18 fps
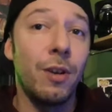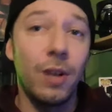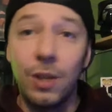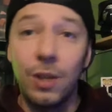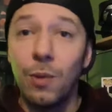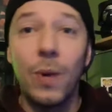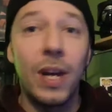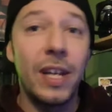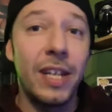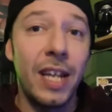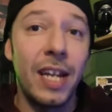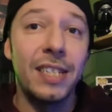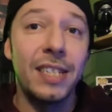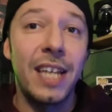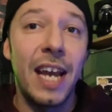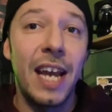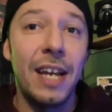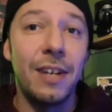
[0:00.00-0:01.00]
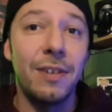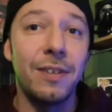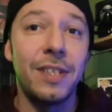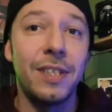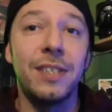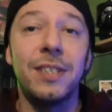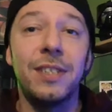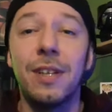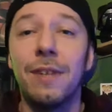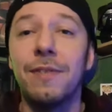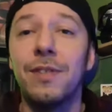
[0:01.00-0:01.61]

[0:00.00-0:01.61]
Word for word: and the way that it's handled and stuff.